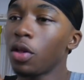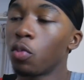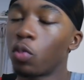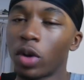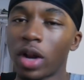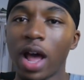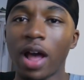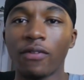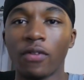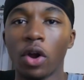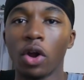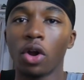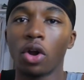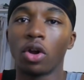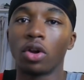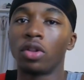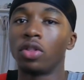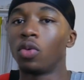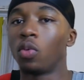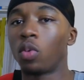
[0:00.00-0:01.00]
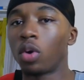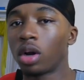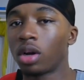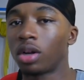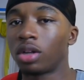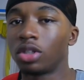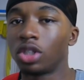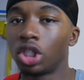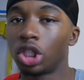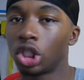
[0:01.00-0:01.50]
What I've heard, the word
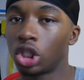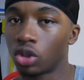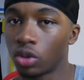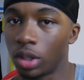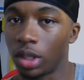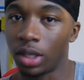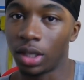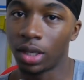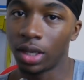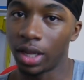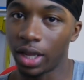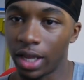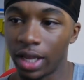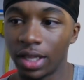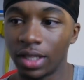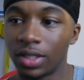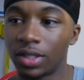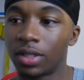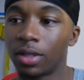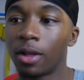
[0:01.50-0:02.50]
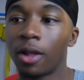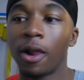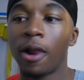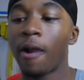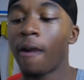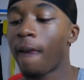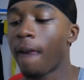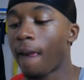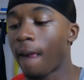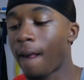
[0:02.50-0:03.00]
on the street is,
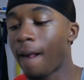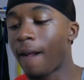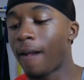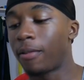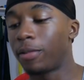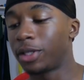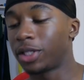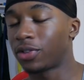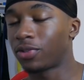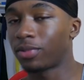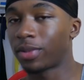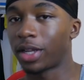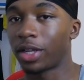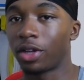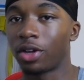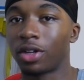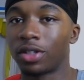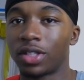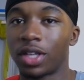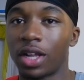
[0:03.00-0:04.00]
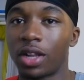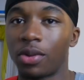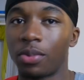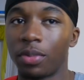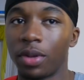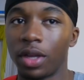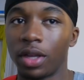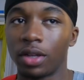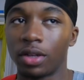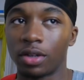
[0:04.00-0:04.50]
just from like y'all telling
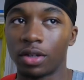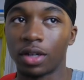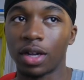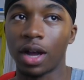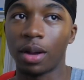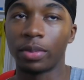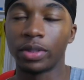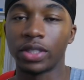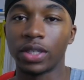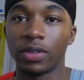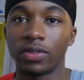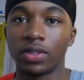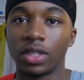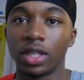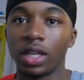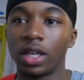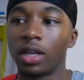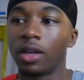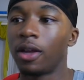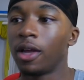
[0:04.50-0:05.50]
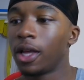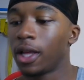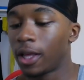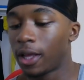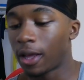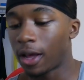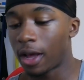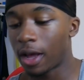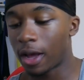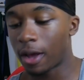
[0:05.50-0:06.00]
me or comments I've seen,
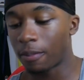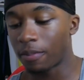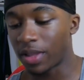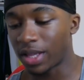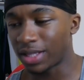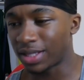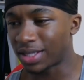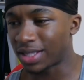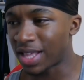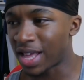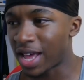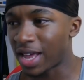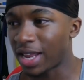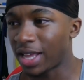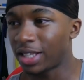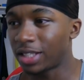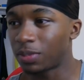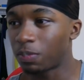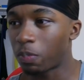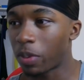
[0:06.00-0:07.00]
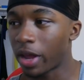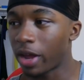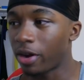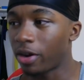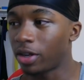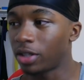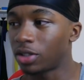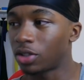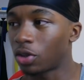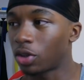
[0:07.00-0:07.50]
is that his
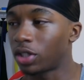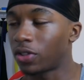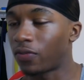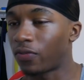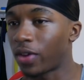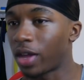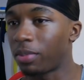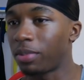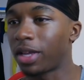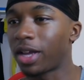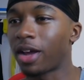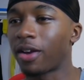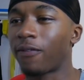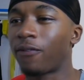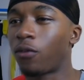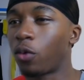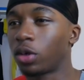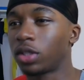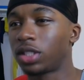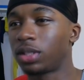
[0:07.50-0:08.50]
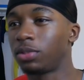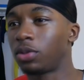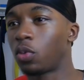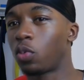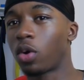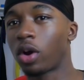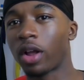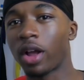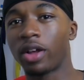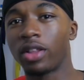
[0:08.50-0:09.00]
parents or his family kind of forced him to
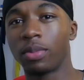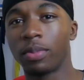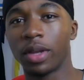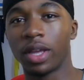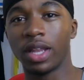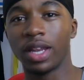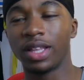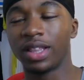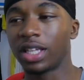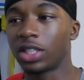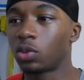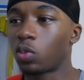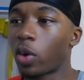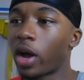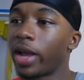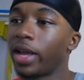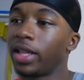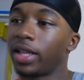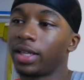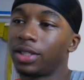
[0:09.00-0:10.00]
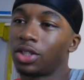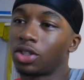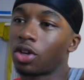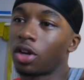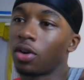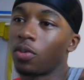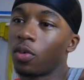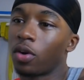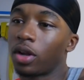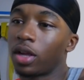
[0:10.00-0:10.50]
work out in the beginning. That's why he like
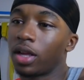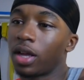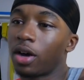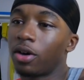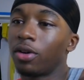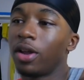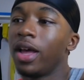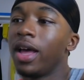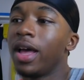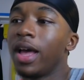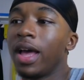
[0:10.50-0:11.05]
started working out.